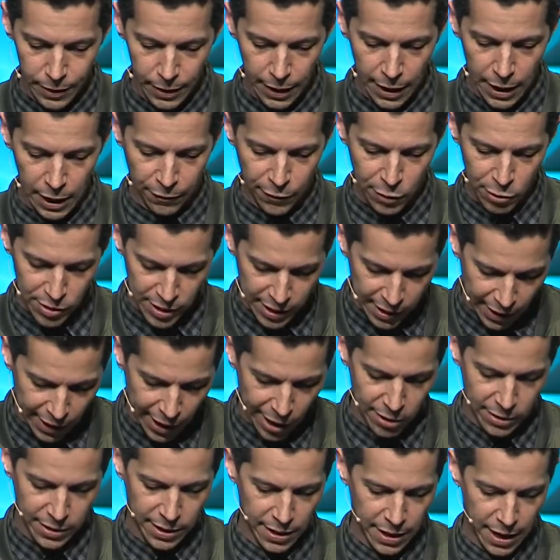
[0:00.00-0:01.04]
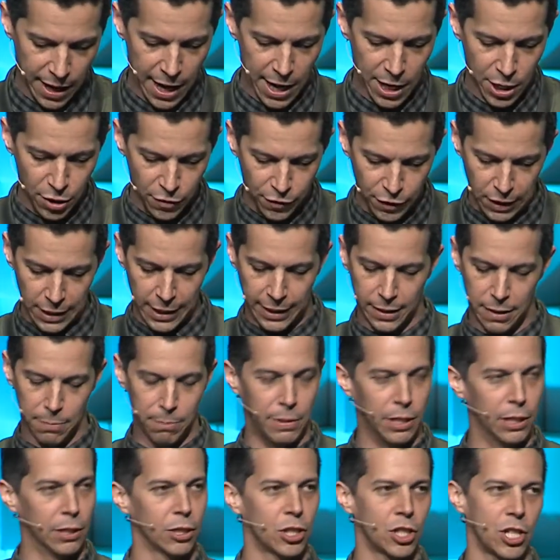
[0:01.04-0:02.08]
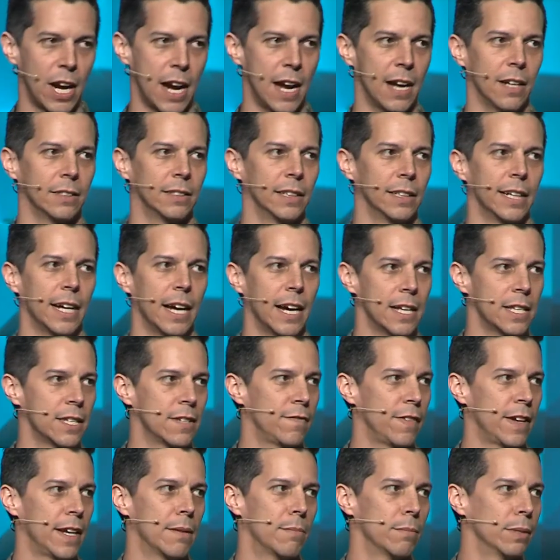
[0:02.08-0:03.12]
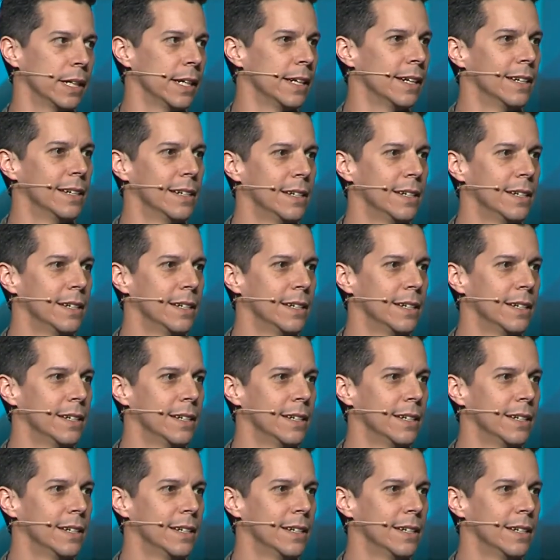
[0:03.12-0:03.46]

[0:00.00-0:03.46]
And if you sit here today and you feel like the middle child in God's family,